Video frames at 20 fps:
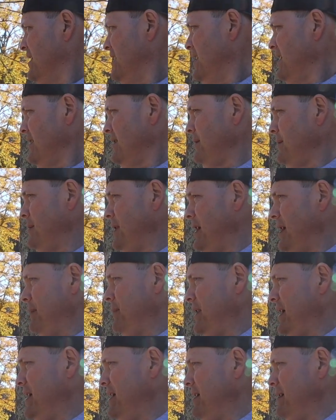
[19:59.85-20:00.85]
This would be a
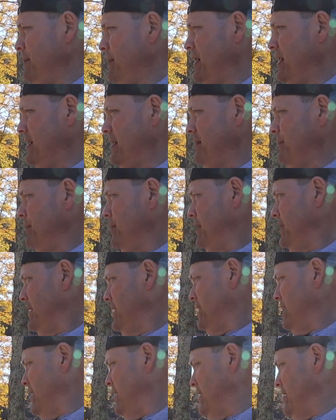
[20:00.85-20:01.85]
pain to, to put a
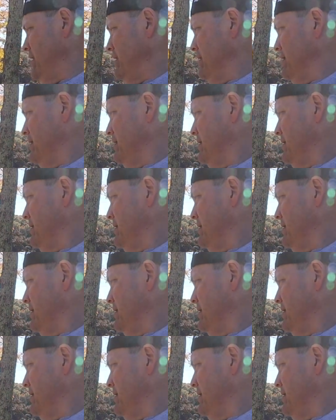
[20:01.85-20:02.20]
tent in.